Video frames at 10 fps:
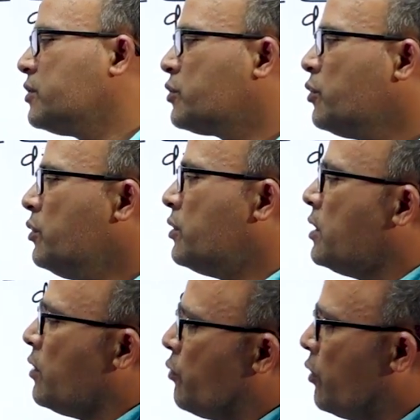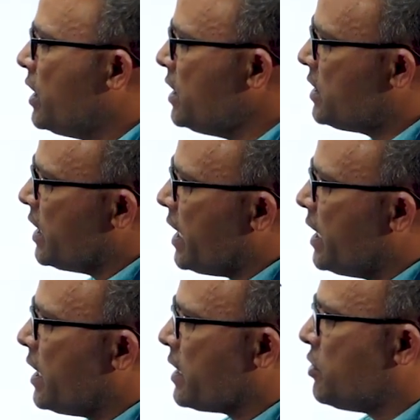So what is
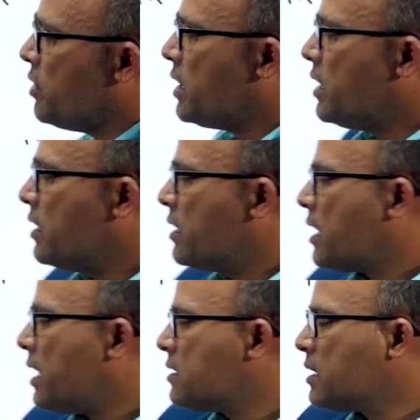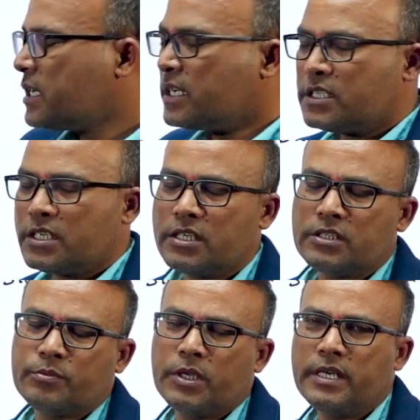decaying actually here? Concentration
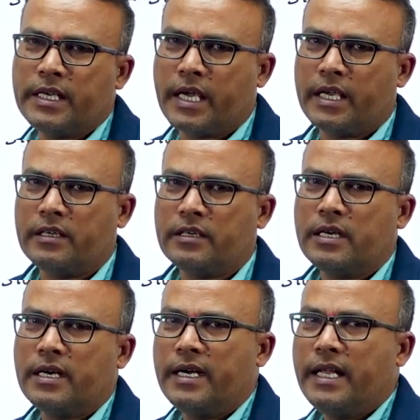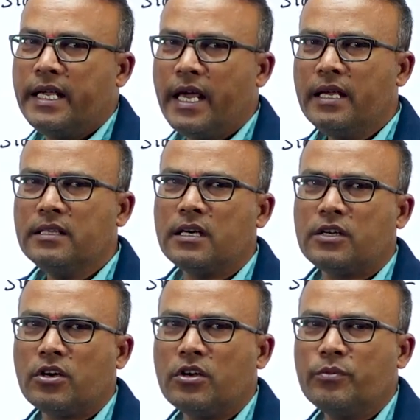has been decaying. Decaying, the
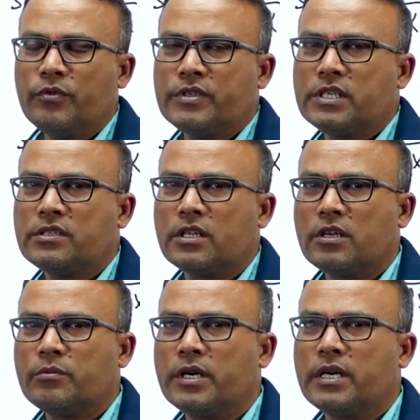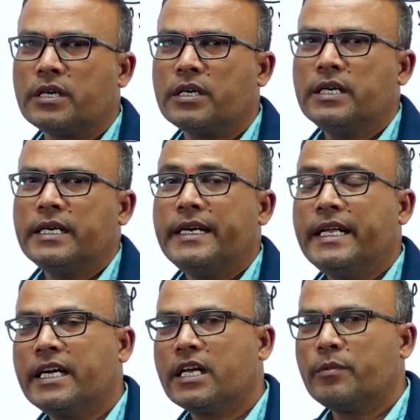term which is nothing but a
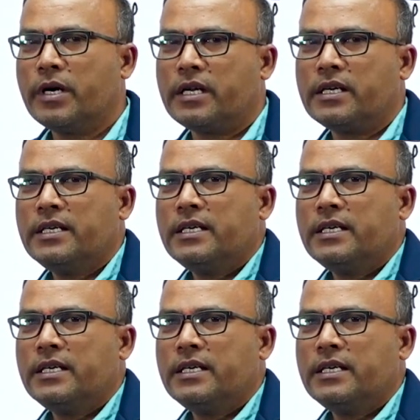decrement.